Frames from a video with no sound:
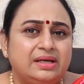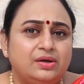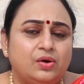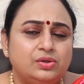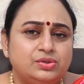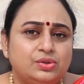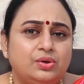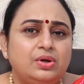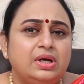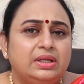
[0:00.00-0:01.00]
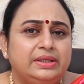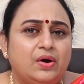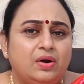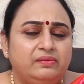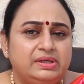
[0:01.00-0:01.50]
and also they
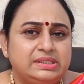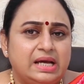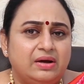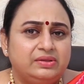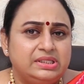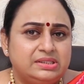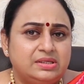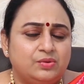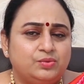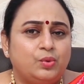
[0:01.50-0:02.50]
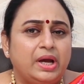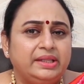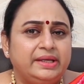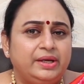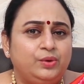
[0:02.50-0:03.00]
always have this doubt
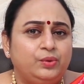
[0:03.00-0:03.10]
why they are